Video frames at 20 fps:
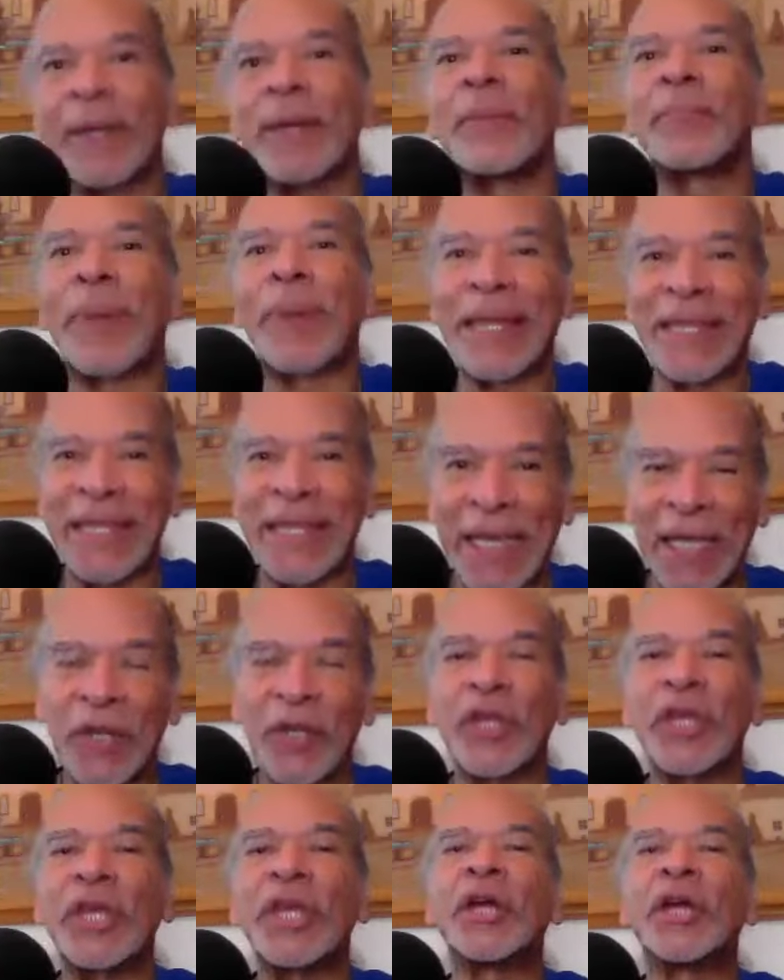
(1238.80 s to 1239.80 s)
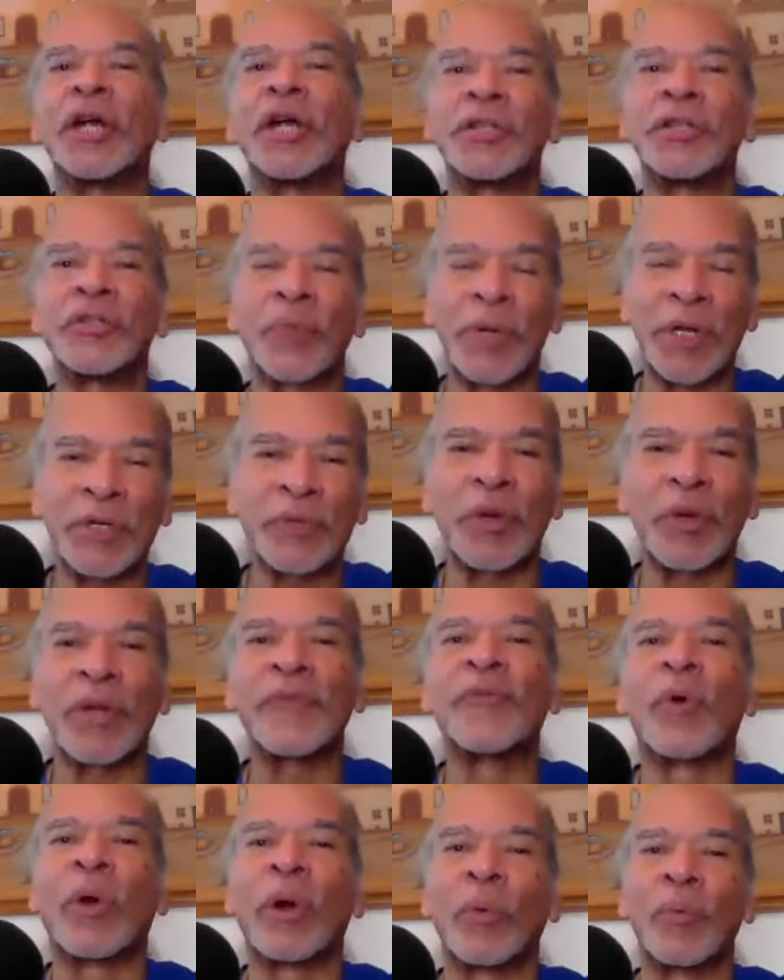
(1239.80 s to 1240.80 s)
by the end of the year
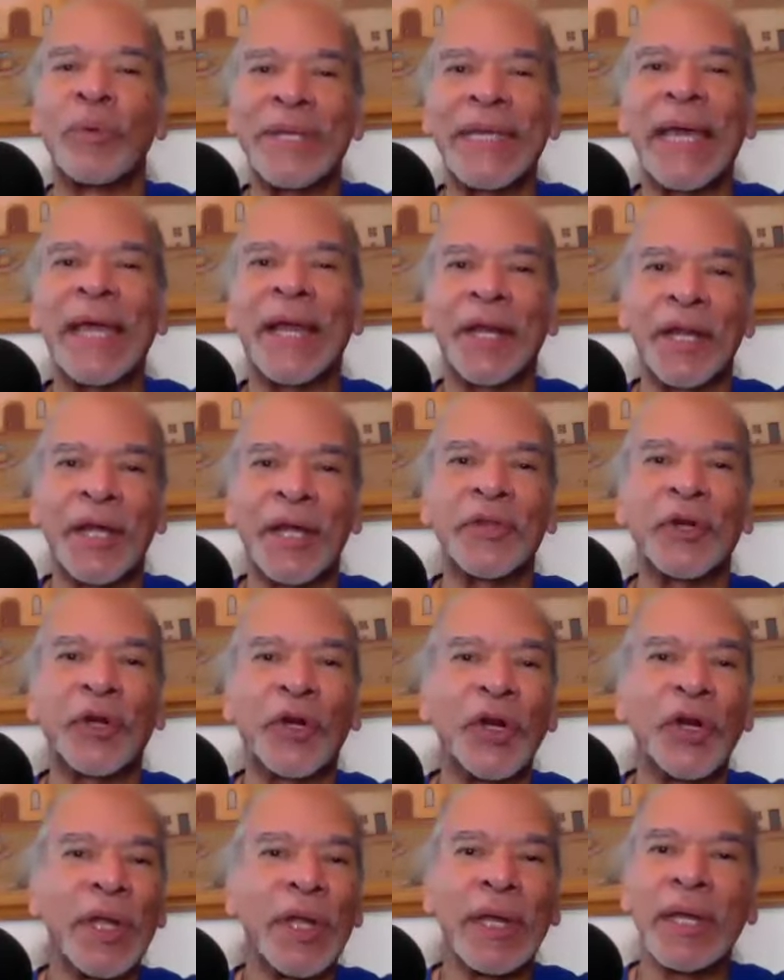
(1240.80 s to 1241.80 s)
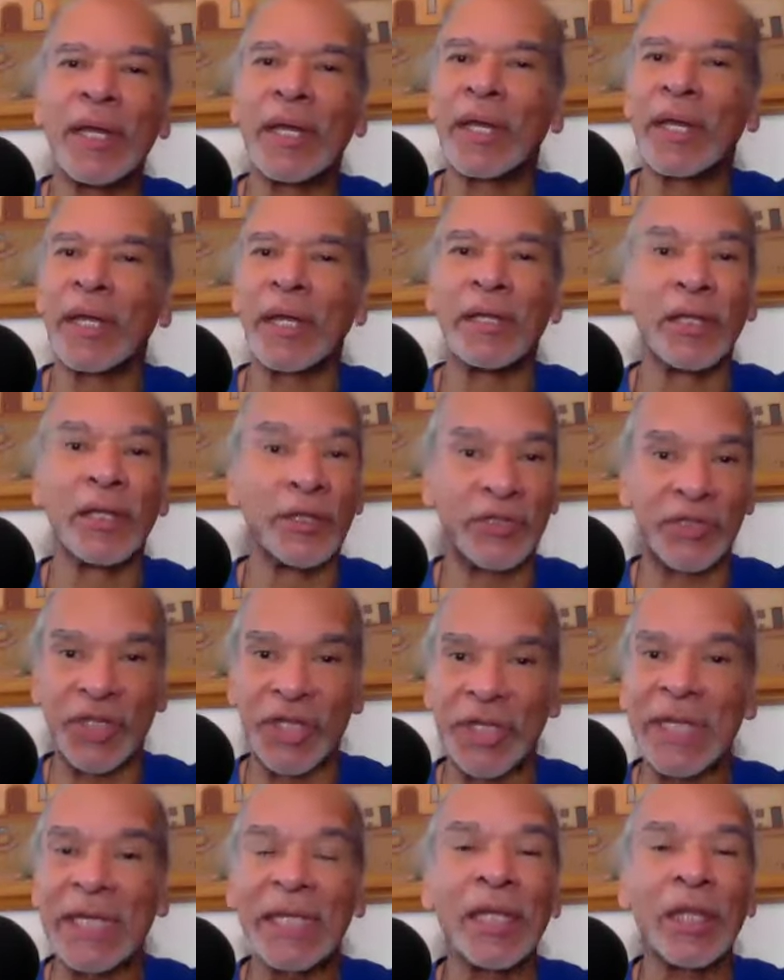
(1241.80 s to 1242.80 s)
2024 we get another
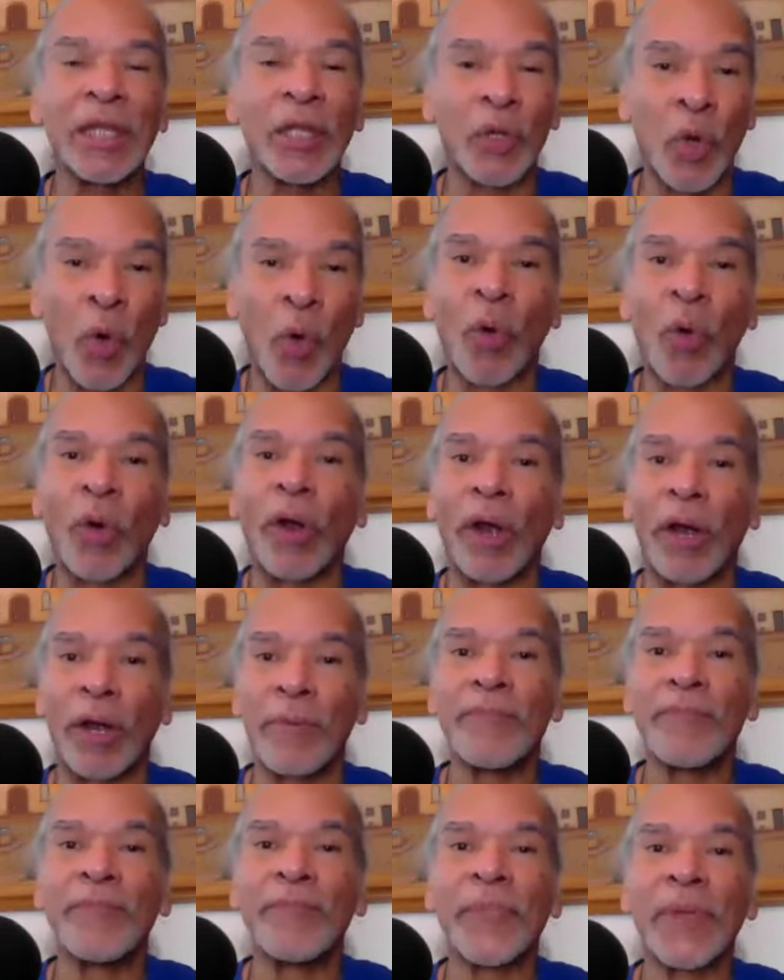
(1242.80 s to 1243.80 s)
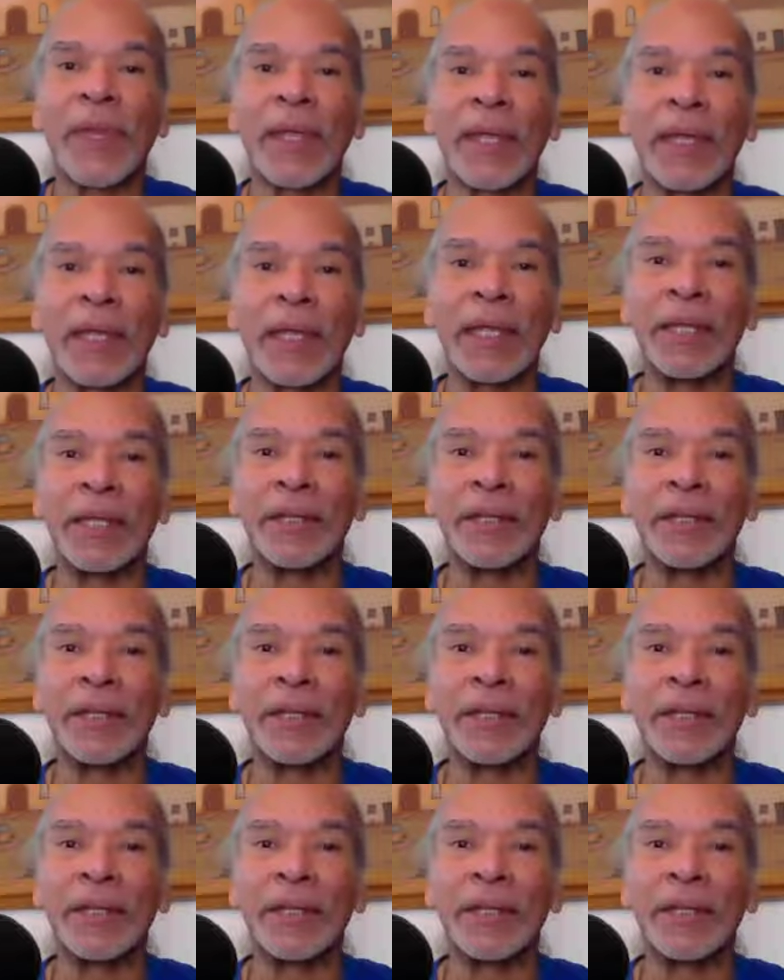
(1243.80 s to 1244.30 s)
tequila liqueur. You